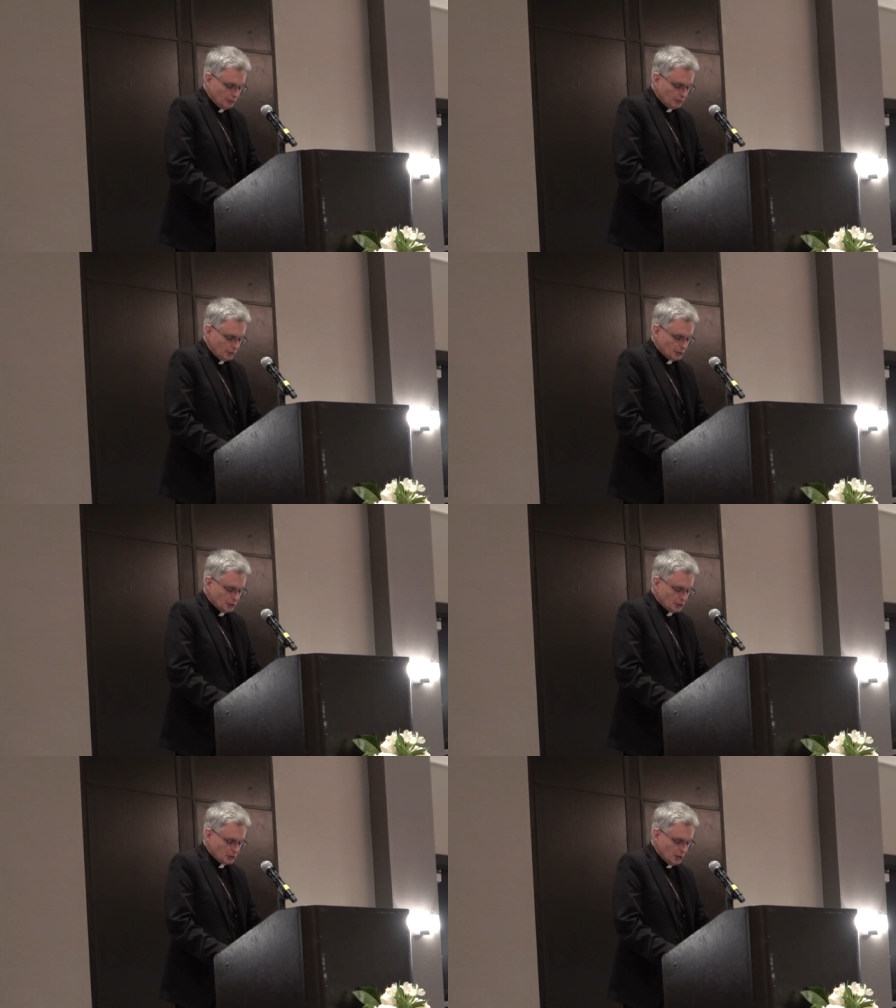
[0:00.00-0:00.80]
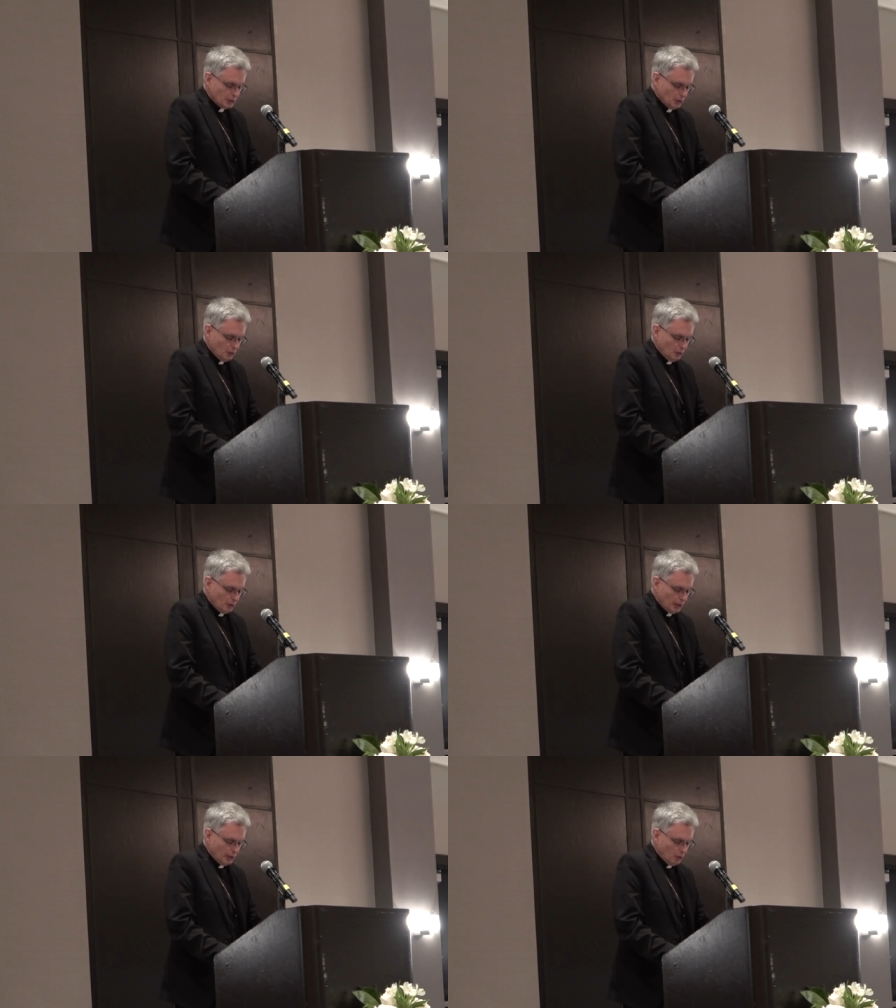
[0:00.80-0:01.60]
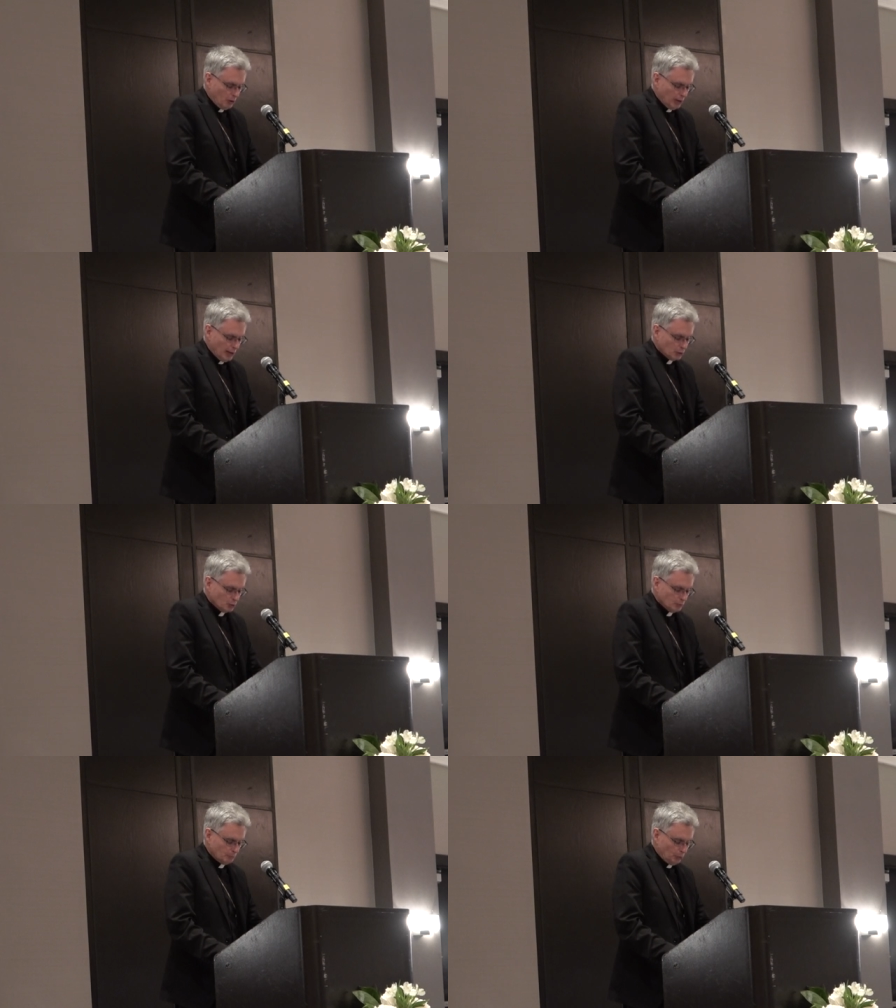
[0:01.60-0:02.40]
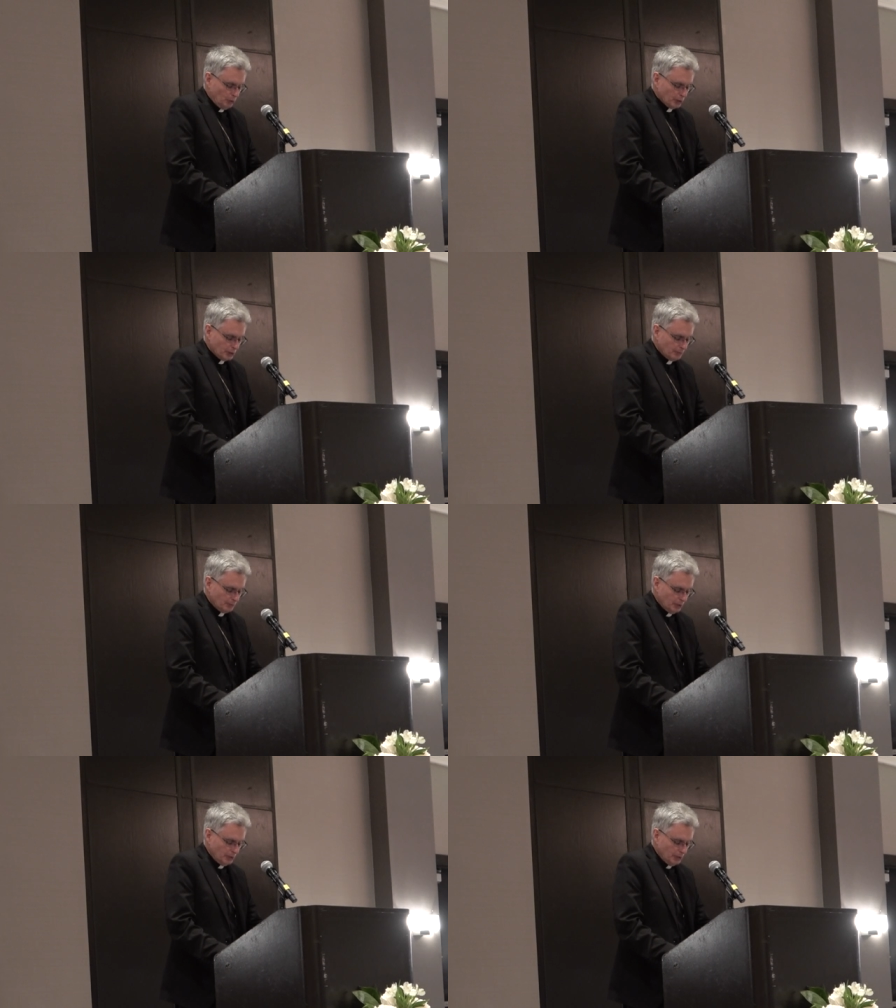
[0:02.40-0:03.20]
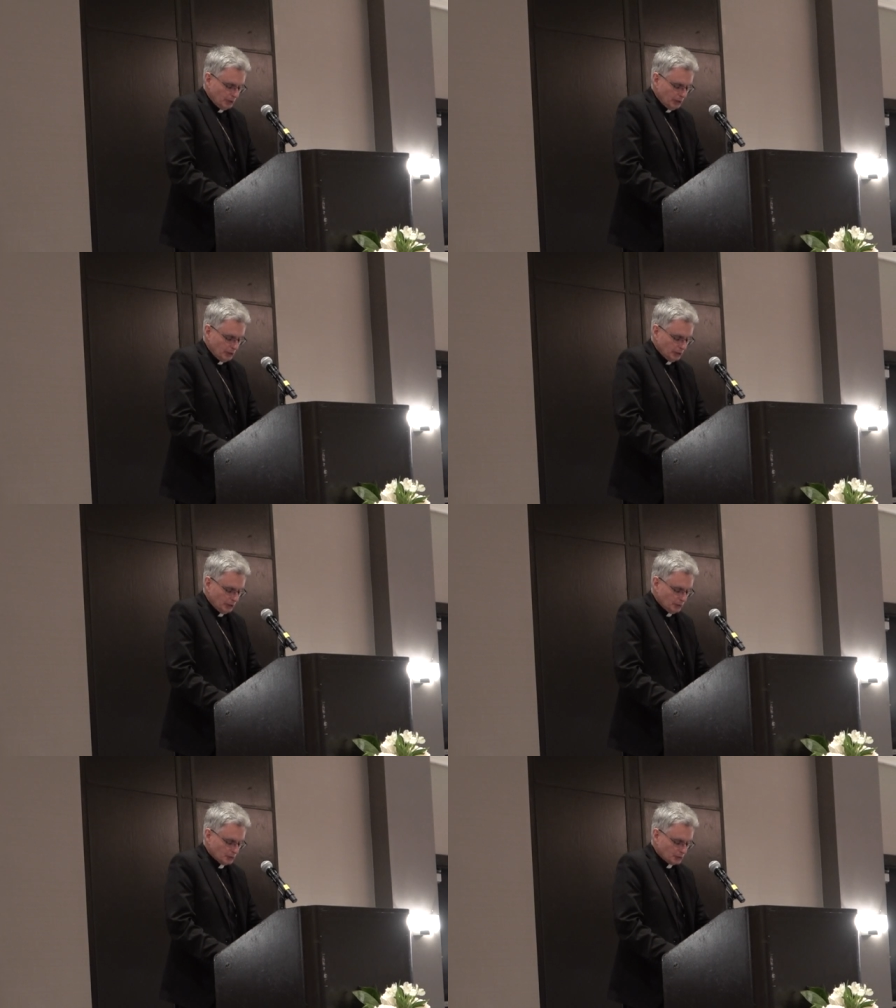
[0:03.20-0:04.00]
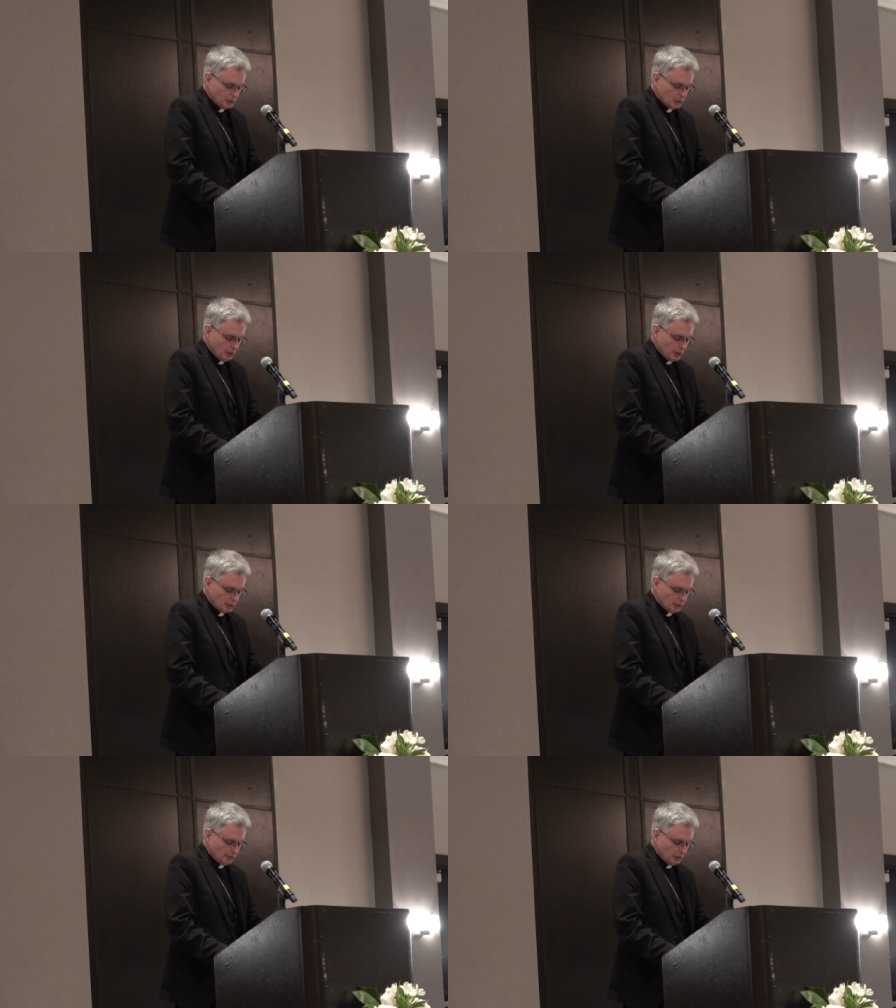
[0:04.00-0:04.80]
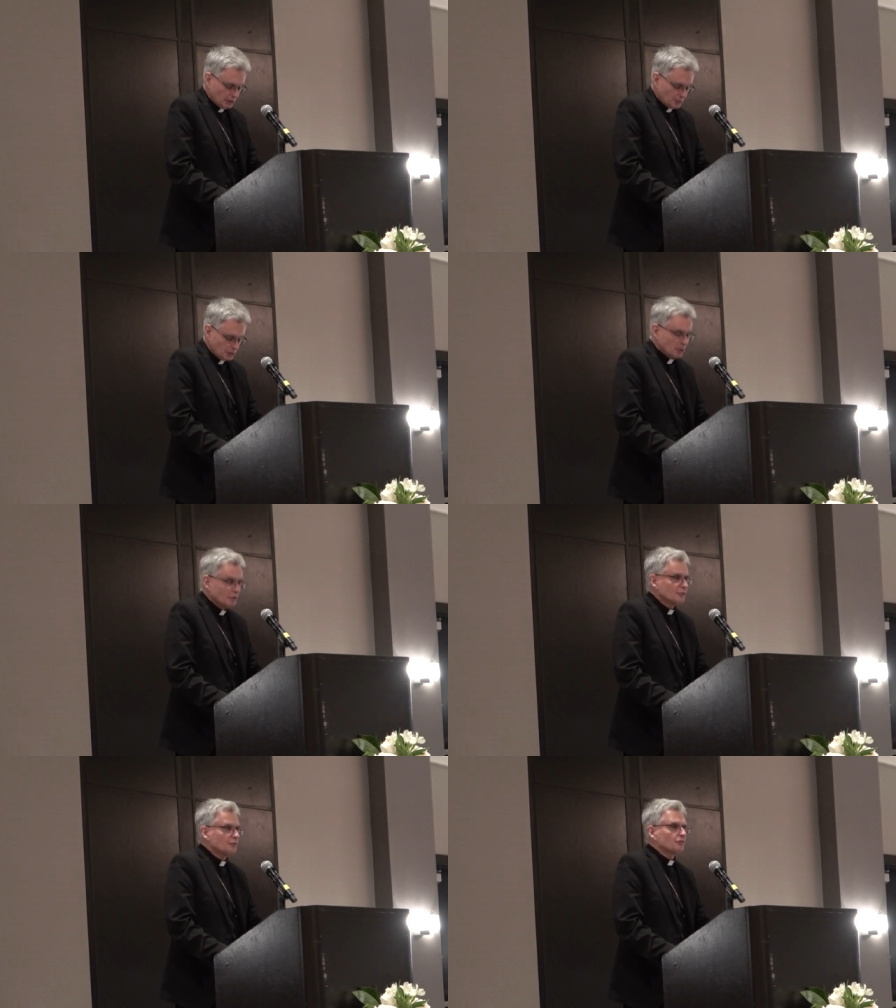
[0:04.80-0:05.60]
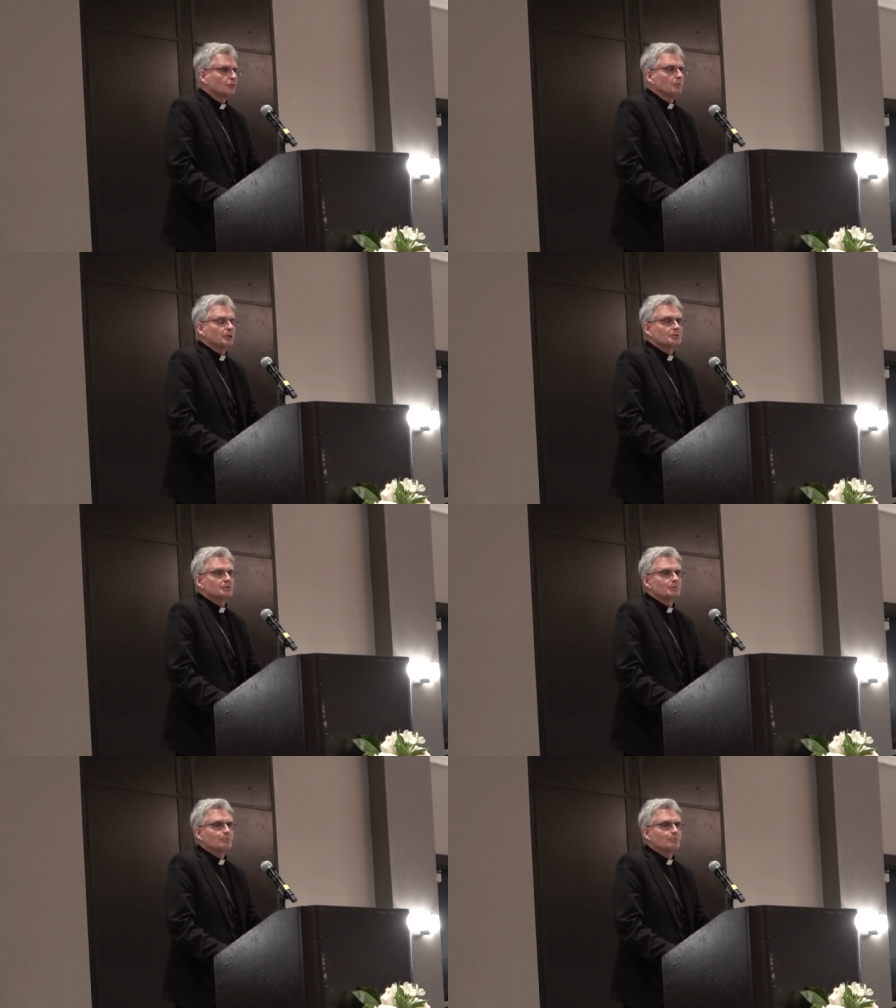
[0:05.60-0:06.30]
For as he does not know at all how to employ it, neither does he know how to defend himself from it.